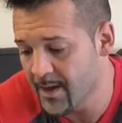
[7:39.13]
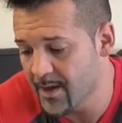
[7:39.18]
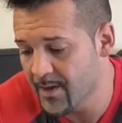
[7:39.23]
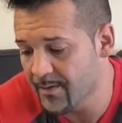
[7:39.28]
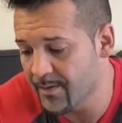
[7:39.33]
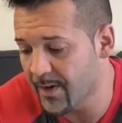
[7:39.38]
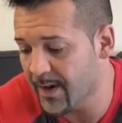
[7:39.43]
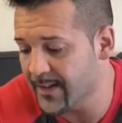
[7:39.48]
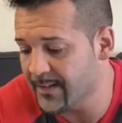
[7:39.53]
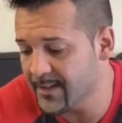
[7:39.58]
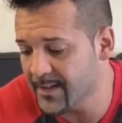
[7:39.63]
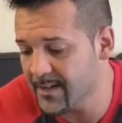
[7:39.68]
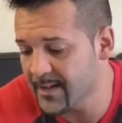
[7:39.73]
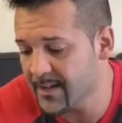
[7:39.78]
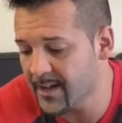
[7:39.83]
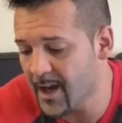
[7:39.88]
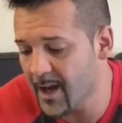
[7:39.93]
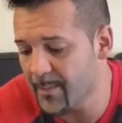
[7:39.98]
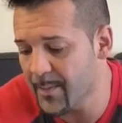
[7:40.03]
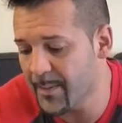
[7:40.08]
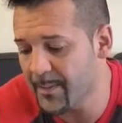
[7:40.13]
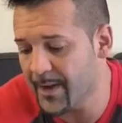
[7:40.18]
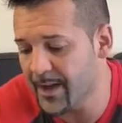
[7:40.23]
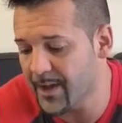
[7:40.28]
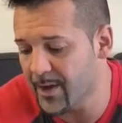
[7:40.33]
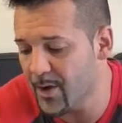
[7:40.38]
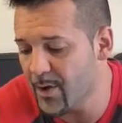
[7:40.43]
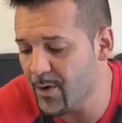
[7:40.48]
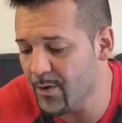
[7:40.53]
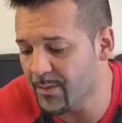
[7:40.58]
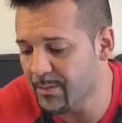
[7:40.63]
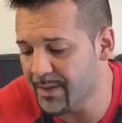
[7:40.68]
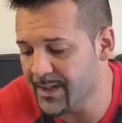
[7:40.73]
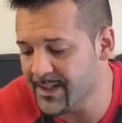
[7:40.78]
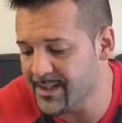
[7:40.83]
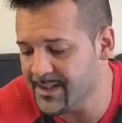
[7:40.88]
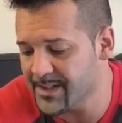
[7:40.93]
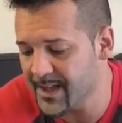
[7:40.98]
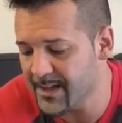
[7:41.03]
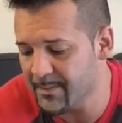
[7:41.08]
For I didn't come on my own, but he
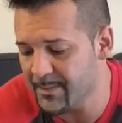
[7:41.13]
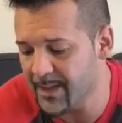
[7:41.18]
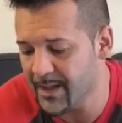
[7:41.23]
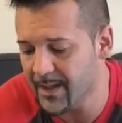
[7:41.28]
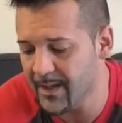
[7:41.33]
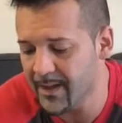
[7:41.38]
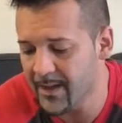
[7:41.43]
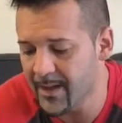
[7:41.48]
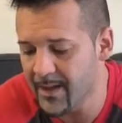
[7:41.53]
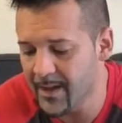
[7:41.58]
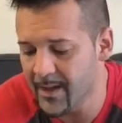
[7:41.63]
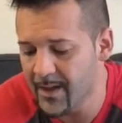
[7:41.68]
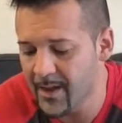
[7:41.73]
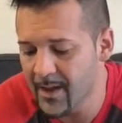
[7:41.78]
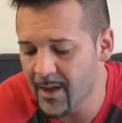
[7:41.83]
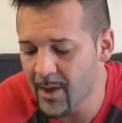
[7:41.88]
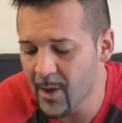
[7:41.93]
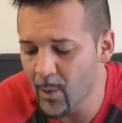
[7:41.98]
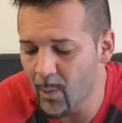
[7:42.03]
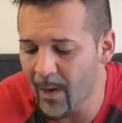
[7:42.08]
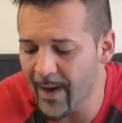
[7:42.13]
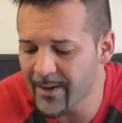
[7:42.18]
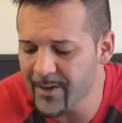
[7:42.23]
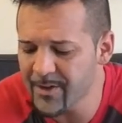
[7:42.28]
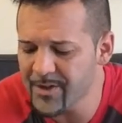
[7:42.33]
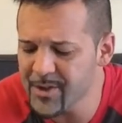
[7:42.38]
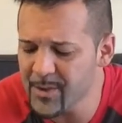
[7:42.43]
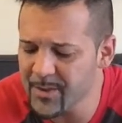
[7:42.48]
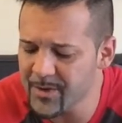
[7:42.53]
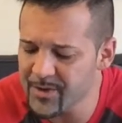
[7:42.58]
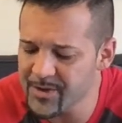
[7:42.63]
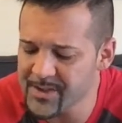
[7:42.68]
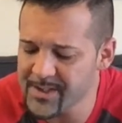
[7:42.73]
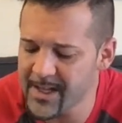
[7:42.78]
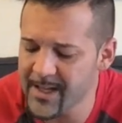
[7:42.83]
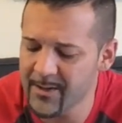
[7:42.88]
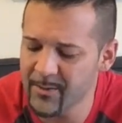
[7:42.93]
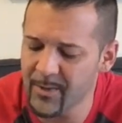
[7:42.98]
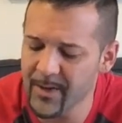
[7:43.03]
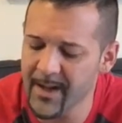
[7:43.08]
sent me. Why don't you
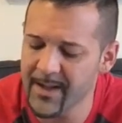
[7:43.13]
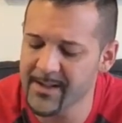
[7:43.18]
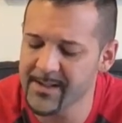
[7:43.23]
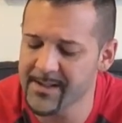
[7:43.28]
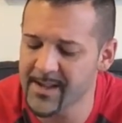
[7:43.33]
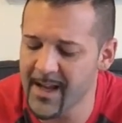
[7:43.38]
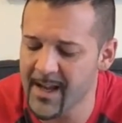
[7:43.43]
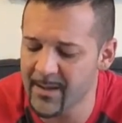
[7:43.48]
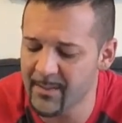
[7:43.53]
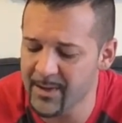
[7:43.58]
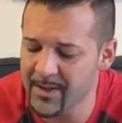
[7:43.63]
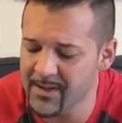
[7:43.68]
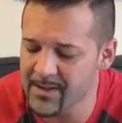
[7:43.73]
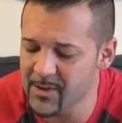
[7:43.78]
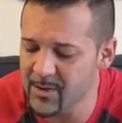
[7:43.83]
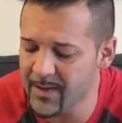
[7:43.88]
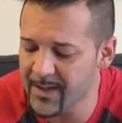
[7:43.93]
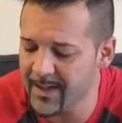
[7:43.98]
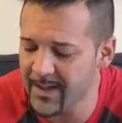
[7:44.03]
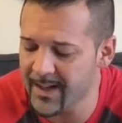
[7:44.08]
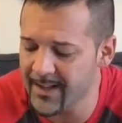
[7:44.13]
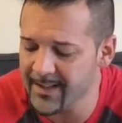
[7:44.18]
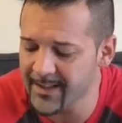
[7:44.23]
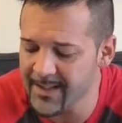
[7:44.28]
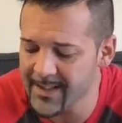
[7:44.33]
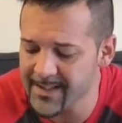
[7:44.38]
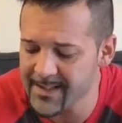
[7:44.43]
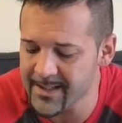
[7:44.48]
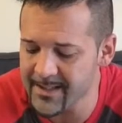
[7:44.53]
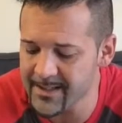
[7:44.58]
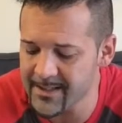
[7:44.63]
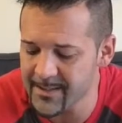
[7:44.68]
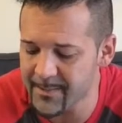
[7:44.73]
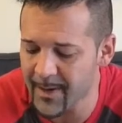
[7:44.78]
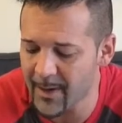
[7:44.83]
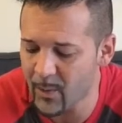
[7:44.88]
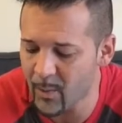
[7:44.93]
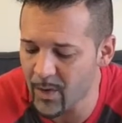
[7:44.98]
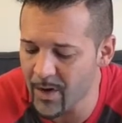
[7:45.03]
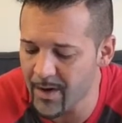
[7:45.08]
understand what I say? Because you cannot listen to
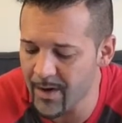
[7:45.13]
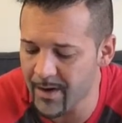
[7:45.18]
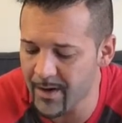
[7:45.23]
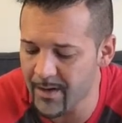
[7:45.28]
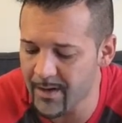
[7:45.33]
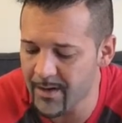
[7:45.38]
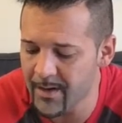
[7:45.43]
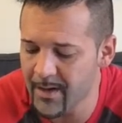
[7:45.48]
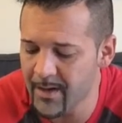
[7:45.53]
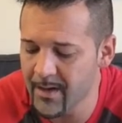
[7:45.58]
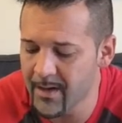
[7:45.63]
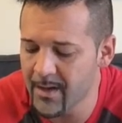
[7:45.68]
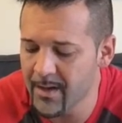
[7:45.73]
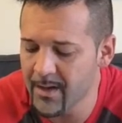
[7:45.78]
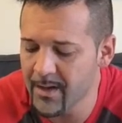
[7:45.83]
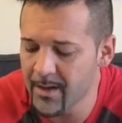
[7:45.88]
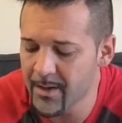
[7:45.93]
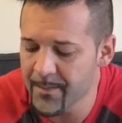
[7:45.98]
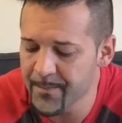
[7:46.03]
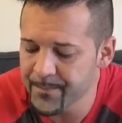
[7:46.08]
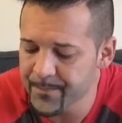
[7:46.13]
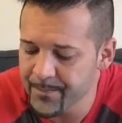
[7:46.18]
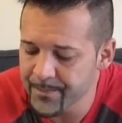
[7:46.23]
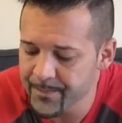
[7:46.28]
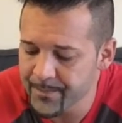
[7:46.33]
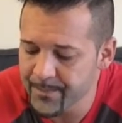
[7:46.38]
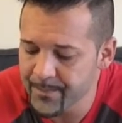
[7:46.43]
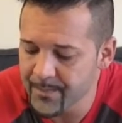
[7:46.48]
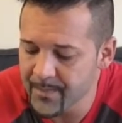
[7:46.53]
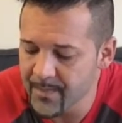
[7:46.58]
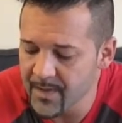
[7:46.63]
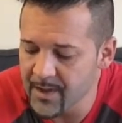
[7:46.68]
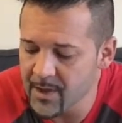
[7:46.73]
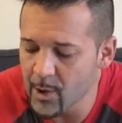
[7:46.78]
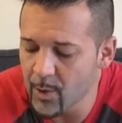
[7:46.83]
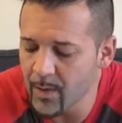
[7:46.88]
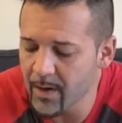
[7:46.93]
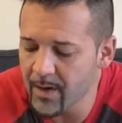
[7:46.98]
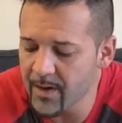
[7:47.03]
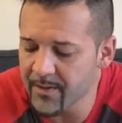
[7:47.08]
my word.
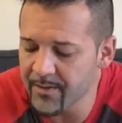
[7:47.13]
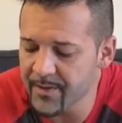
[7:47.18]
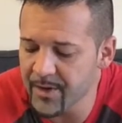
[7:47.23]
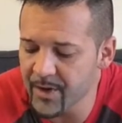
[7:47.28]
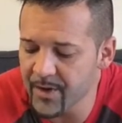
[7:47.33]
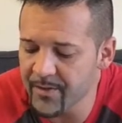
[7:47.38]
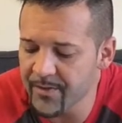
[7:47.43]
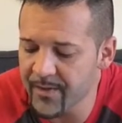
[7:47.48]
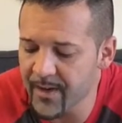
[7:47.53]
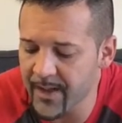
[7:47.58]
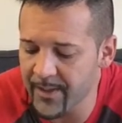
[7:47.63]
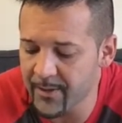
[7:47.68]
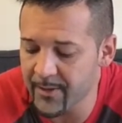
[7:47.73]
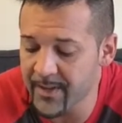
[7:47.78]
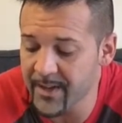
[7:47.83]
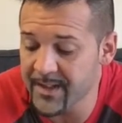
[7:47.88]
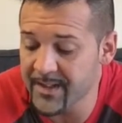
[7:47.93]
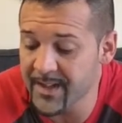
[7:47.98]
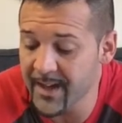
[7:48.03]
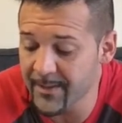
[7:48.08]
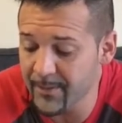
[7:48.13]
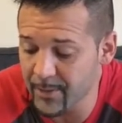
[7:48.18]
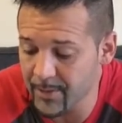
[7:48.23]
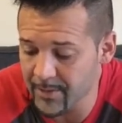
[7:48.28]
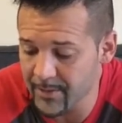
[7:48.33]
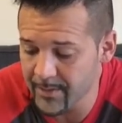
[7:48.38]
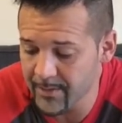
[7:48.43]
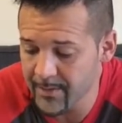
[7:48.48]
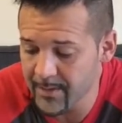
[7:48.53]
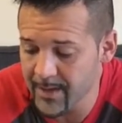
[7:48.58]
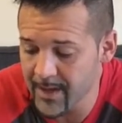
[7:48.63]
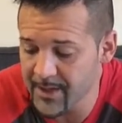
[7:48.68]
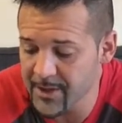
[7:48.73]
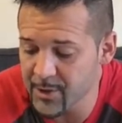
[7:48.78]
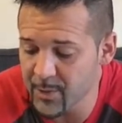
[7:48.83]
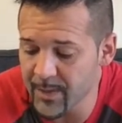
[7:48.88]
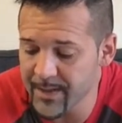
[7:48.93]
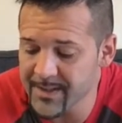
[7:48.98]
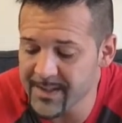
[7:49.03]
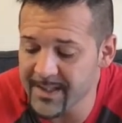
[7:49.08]
You are of your father, the devil, and
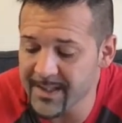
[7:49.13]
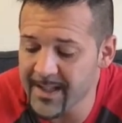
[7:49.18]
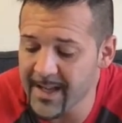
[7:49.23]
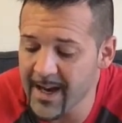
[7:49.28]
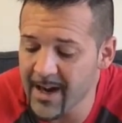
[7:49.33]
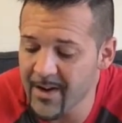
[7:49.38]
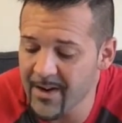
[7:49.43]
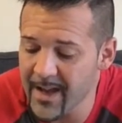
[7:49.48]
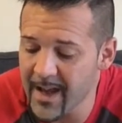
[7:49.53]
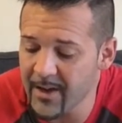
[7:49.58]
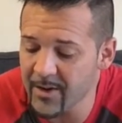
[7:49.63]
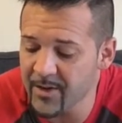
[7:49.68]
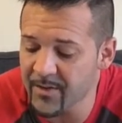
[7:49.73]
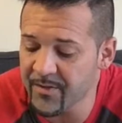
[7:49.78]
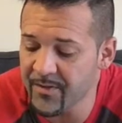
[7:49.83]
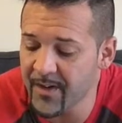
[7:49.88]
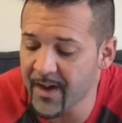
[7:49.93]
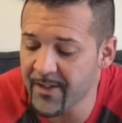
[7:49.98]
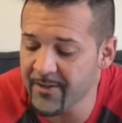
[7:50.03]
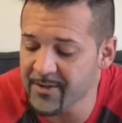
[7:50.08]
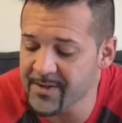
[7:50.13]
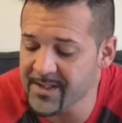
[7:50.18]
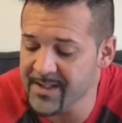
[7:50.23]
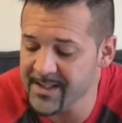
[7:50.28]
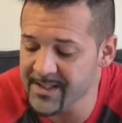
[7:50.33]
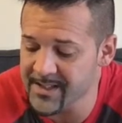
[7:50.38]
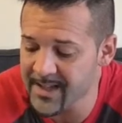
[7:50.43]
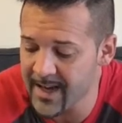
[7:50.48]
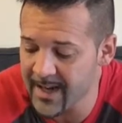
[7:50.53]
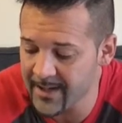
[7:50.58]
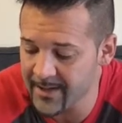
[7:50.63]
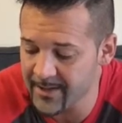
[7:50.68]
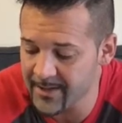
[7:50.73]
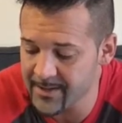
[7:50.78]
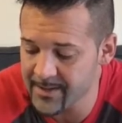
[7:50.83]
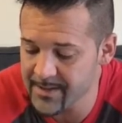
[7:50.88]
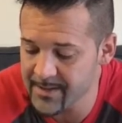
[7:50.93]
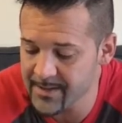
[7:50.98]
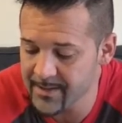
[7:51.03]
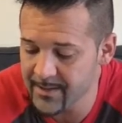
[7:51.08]
you want to carry out your father's
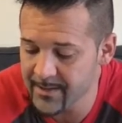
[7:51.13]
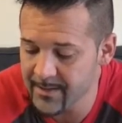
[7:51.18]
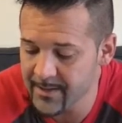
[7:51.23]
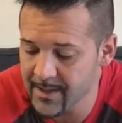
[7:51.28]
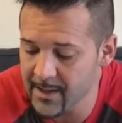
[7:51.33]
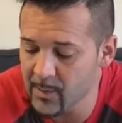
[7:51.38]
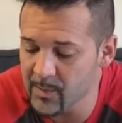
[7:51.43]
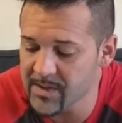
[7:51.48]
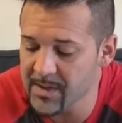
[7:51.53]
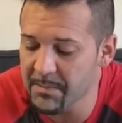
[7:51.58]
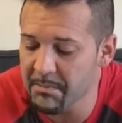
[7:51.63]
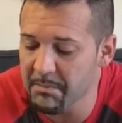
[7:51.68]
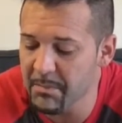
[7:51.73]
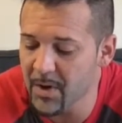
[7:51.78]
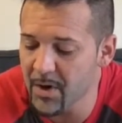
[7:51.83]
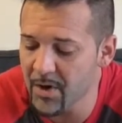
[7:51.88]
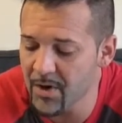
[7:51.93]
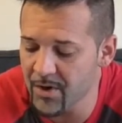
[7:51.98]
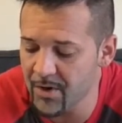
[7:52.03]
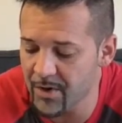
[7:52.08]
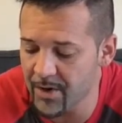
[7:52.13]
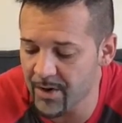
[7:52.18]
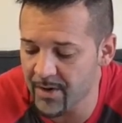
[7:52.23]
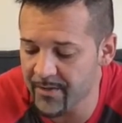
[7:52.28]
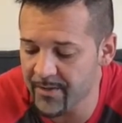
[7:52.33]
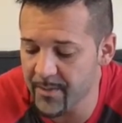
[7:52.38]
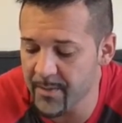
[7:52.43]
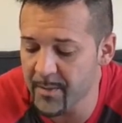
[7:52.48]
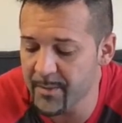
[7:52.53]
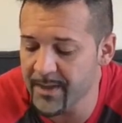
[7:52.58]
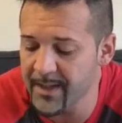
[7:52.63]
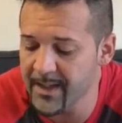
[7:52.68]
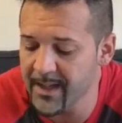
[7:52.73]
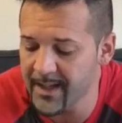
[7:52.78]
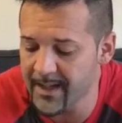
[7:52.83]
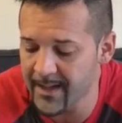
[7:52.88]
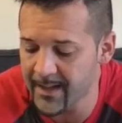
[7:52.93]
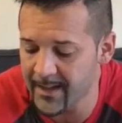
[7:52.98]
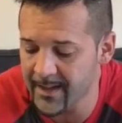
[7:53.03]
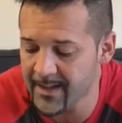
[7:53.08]
desires. He was a murderer from the
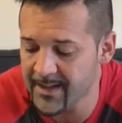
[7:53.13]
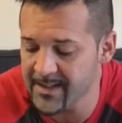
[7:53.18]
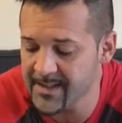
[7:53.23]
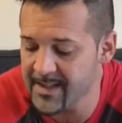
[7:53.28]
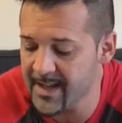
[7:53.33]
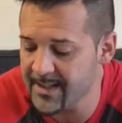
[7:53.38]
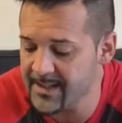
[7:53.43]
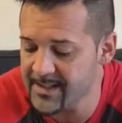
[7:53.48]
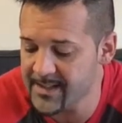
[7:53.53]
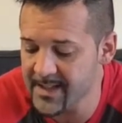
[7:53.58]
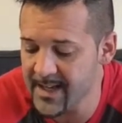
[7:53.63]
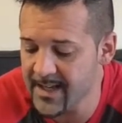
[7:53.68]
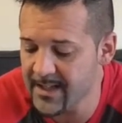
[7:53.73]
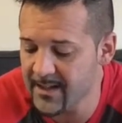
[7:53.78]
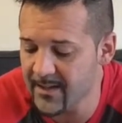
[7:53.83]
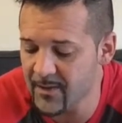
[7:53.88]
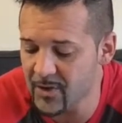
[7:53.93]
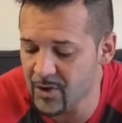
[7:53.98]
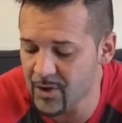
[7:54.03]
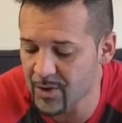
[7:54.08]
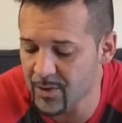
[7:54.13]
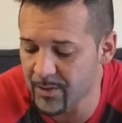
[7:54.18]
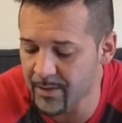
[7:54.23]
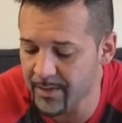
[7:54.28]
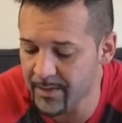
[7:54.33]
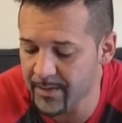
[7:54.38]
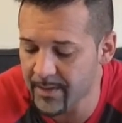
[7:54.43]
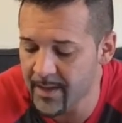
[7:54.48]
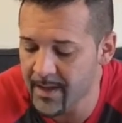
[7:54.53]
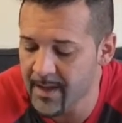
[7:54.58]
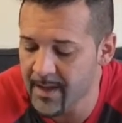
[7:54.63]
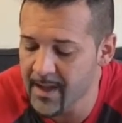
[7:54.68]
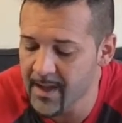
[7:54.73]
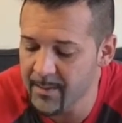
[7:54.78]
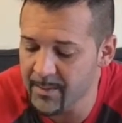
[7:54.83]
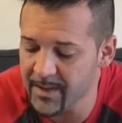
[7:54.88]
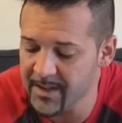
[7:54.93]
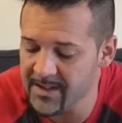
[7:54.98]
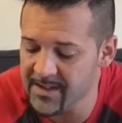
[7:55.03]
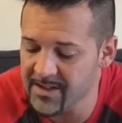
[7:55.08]
beginning and does not stand in the truth,
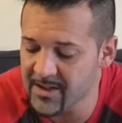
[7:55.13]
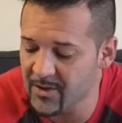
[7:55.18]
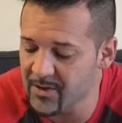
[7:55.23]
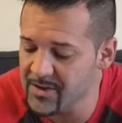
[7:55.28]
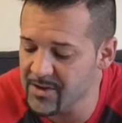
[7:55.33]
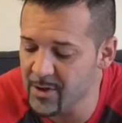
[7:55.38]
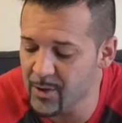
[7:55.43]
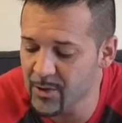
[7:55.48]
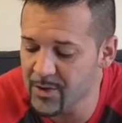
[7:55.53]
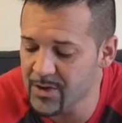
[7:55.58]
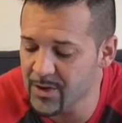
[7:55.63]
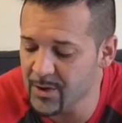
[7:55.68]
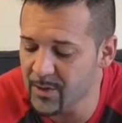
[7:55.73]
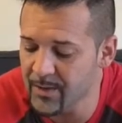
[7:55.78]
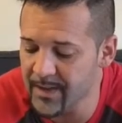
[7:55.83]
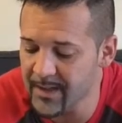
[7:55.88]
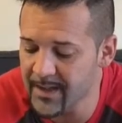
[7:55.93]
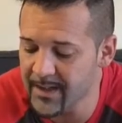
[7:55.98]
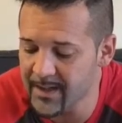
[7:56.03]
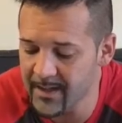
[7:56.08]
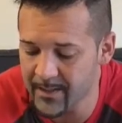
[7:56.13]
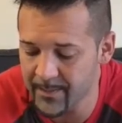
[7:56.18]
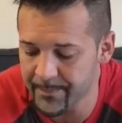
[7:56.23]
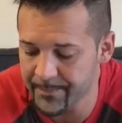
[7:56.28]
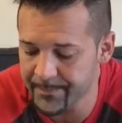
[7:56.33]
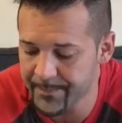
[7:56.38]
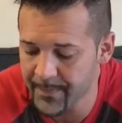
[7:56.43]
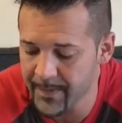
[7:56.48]
because there is no truth in him.